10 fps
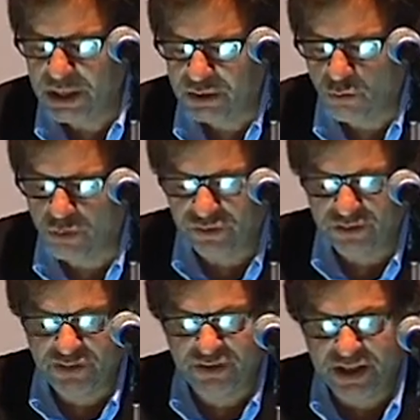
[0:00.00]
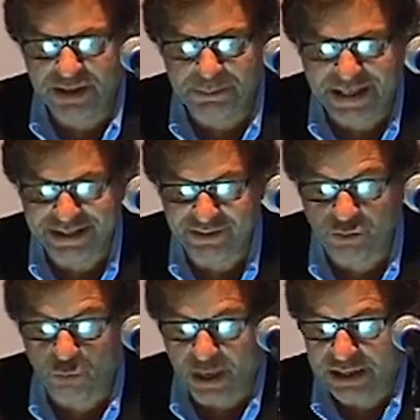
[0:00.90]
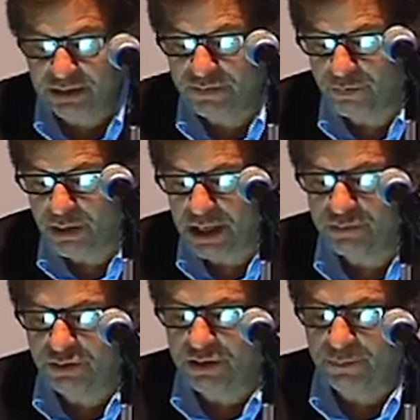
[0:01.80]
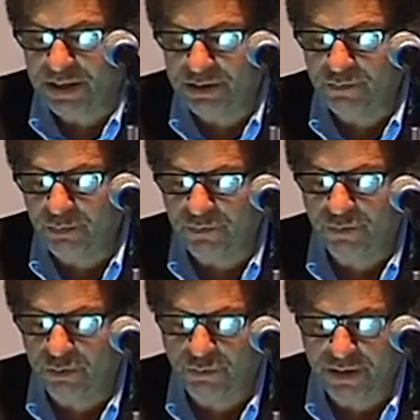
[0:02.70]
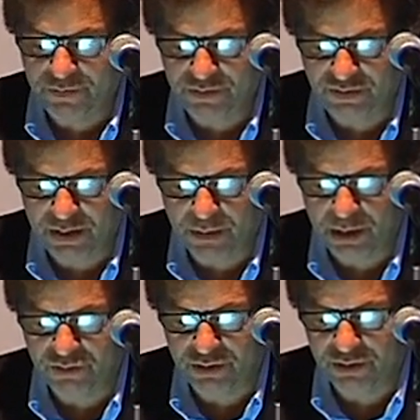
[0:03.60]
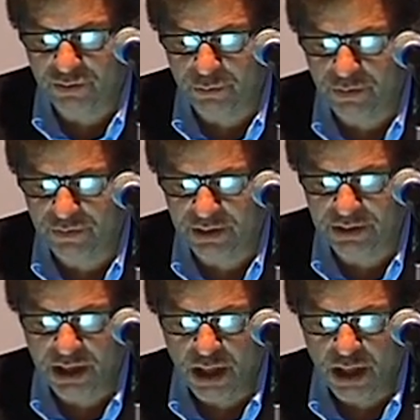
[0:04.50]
nor is it to say that painting directly from an object and painting from a photograph of the same object is equivalent.